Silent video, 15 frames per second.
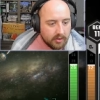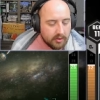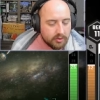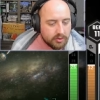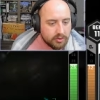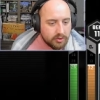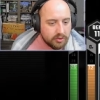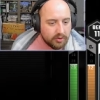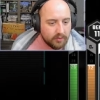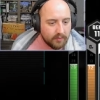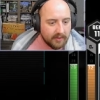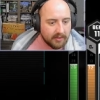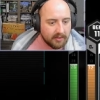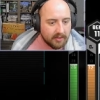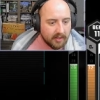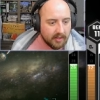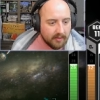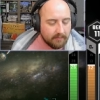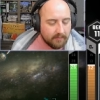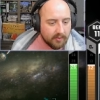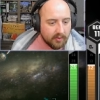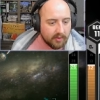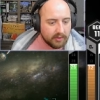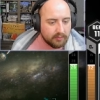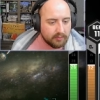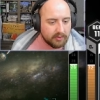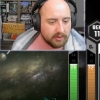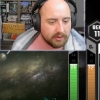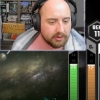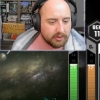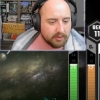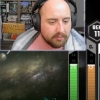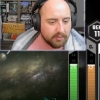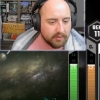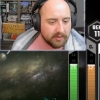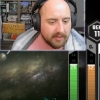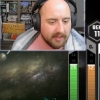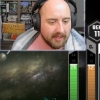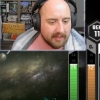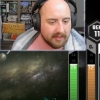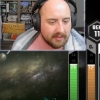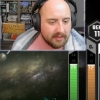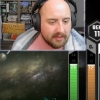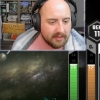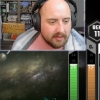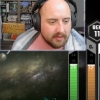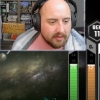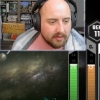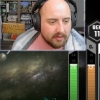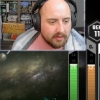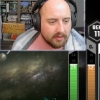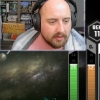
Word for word: two income. Oh, I really should have put that here.